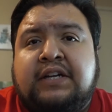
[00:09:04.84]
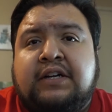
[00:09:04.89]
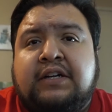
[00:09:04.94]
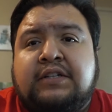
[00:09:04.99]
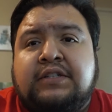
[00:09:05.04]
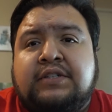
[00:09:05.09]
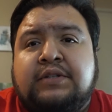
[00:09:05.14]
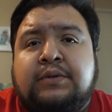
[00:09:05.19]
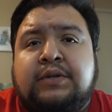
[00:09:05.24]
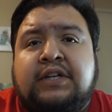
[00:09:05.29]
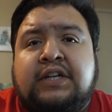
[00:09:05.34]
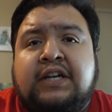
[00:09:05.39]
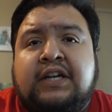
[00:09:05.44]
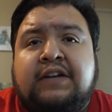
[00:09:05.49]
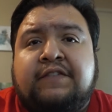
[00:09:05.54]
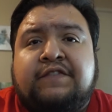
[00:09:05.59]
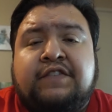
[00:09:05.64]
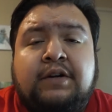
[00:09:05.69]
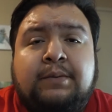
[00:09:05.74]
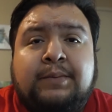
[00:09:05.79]
on doing
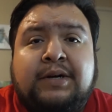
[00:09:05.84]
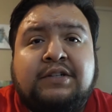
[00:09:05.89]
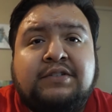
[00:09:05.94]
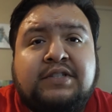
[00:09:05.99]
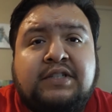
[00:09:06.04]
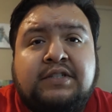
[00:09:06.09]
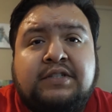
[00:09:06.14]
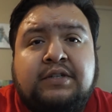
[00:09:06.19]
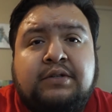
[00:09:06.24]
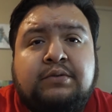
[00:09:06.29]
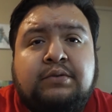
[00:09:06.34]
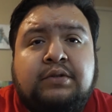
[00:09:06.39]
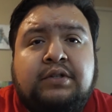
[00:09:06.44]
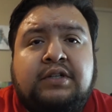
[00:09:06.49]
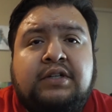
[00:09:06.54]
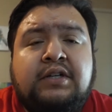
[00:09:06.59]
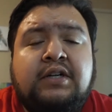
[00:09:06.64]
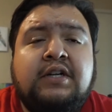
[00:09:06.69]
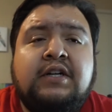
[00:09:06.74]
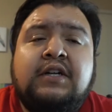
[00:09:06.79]
a front mount
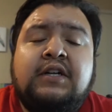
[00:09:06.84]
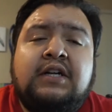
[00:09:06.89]
intercooler,